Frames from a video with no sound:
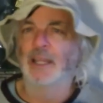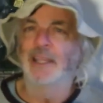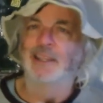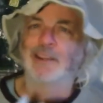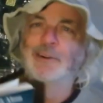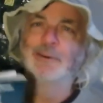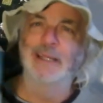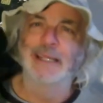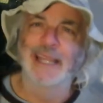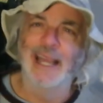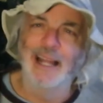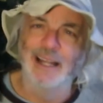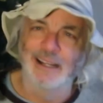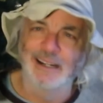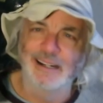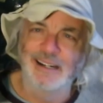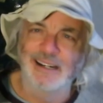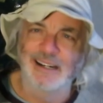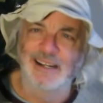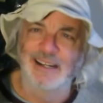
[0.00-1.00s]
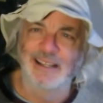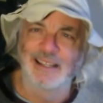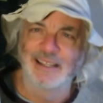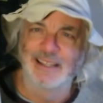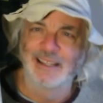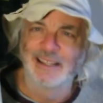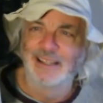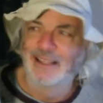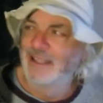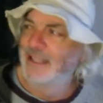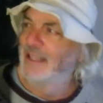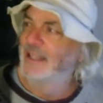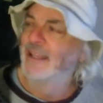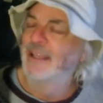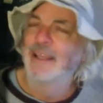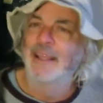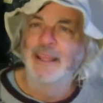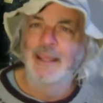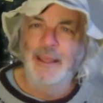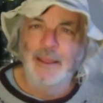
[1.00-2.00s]
like Uri Geller
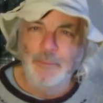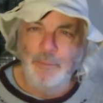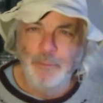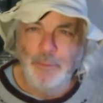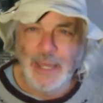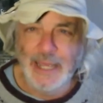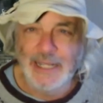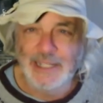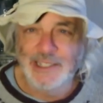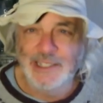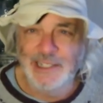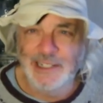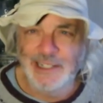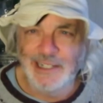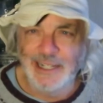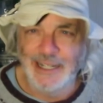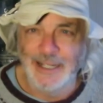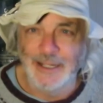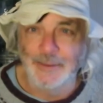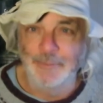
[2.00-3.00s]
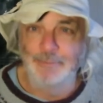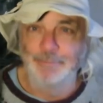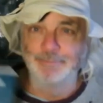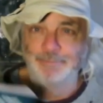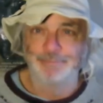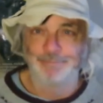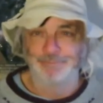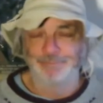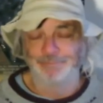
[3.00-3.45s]
make shit up?